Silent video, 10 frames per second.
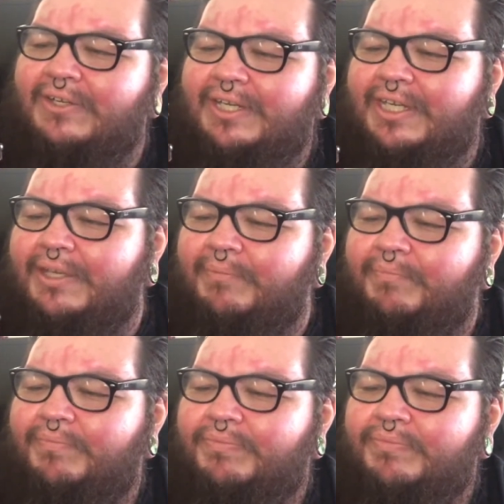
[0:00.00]
on
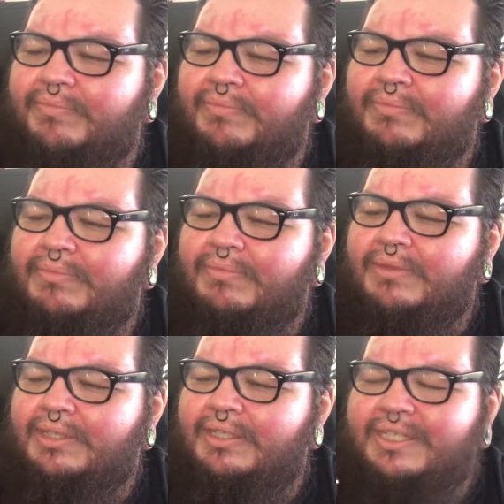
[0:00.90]
him
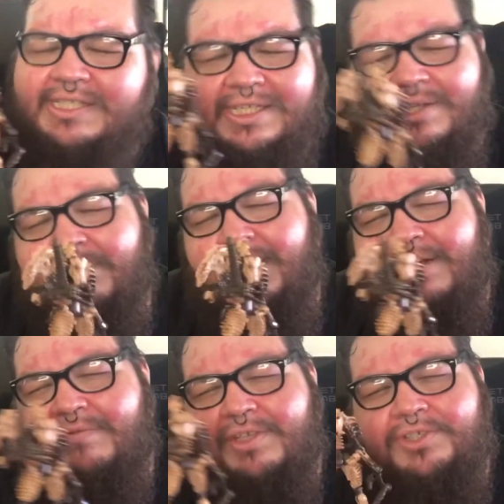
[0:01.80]
is its own
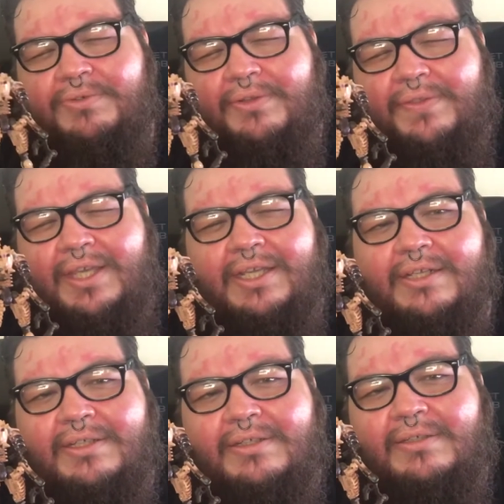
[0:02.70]
individual thing.
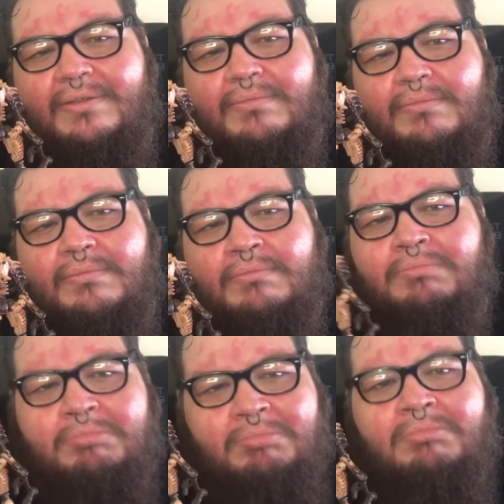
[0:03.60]

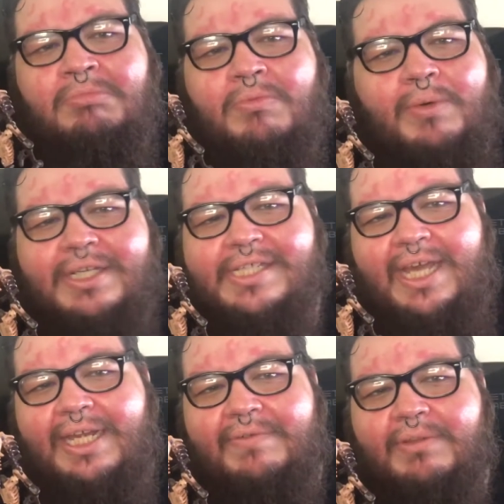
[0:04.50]
What does
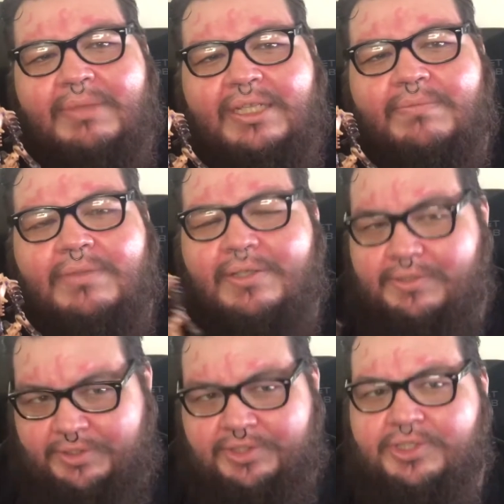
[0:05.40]
that even mean? Those
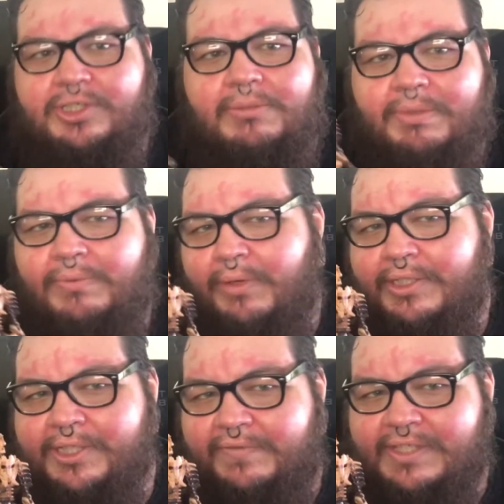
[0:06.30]
are just stupid
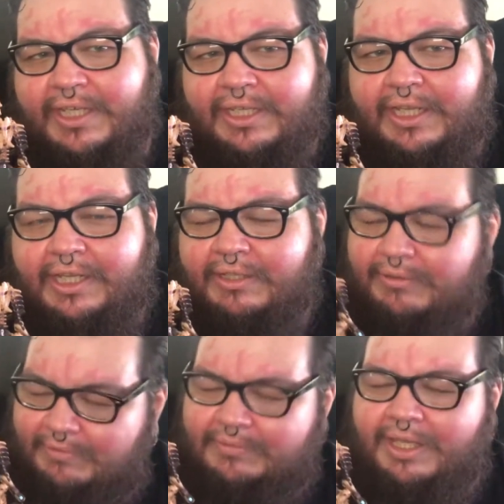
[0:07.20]
words you've said, Nick.
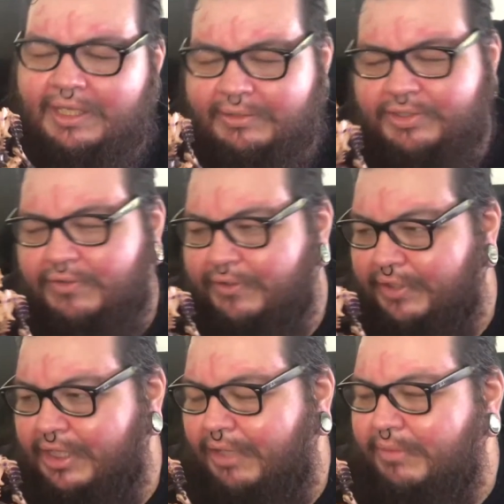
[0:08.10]
Okay, true, you
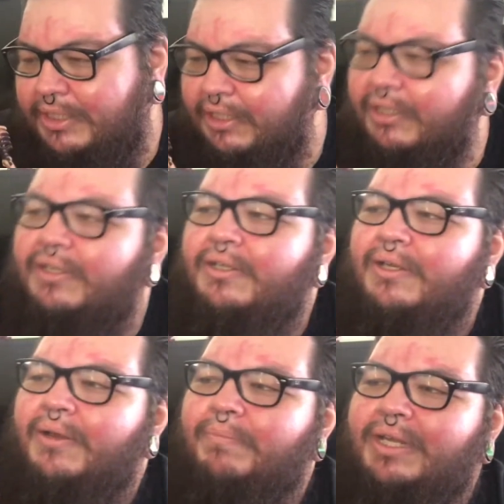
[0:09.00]
got me there.
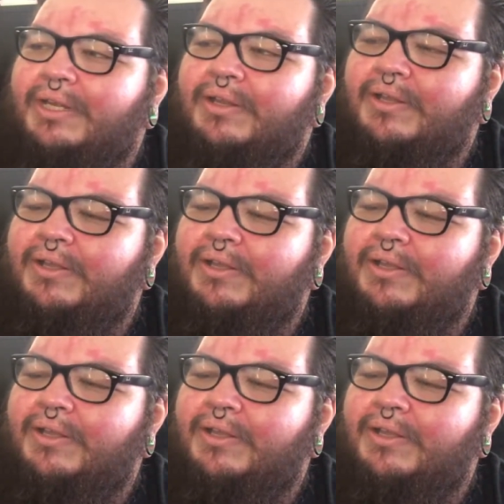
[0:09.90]
But